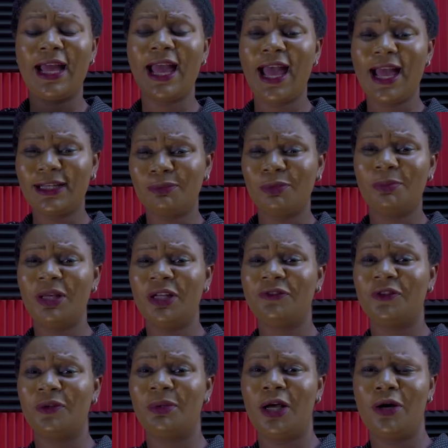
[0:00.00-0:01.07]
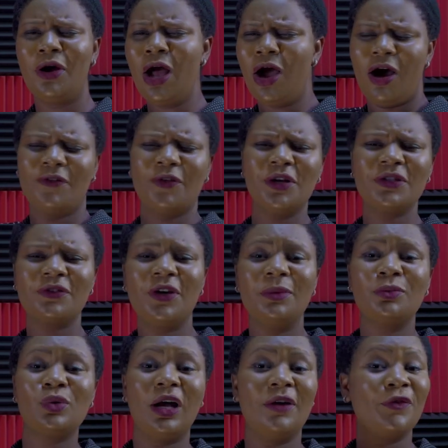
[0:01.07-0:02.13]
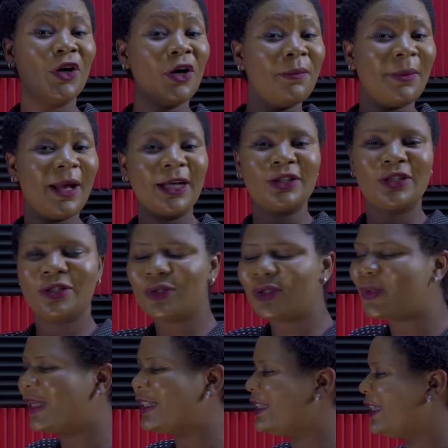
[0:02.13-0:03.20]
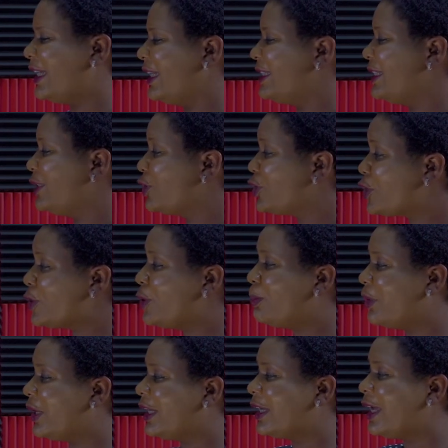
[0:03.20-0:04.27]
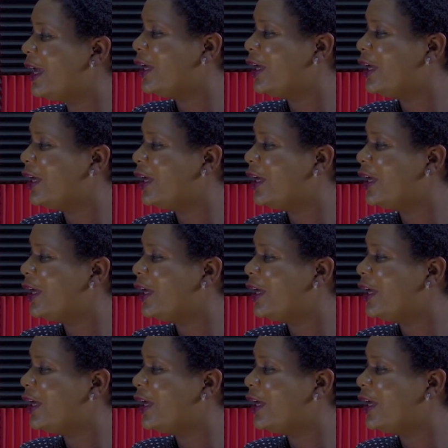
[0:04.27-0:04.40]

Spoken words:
any moment from now, of course, for him to have gone back to 2019 to bring,